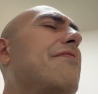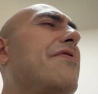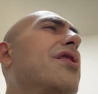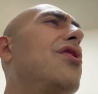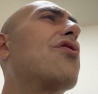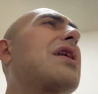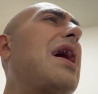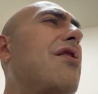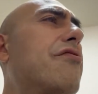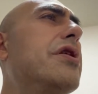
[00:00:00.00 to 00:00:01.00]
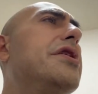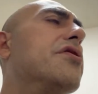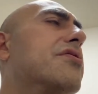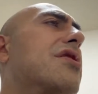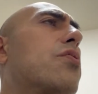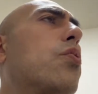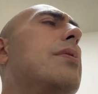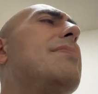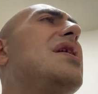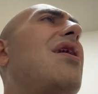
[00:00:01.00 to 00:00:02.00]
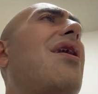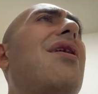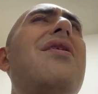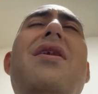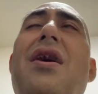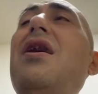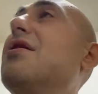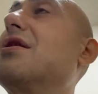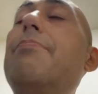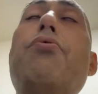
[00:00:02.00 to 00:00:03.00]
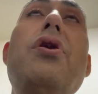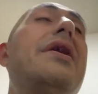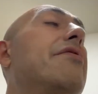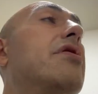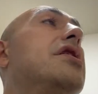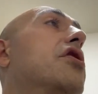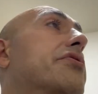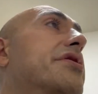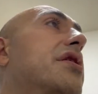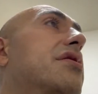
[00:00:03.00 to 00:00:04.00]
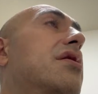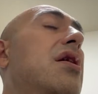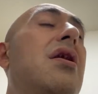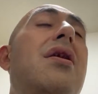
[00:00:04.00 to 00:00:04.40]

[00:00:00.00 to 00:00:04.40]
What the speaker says: If you look how redundant women are, they're pretty redundant.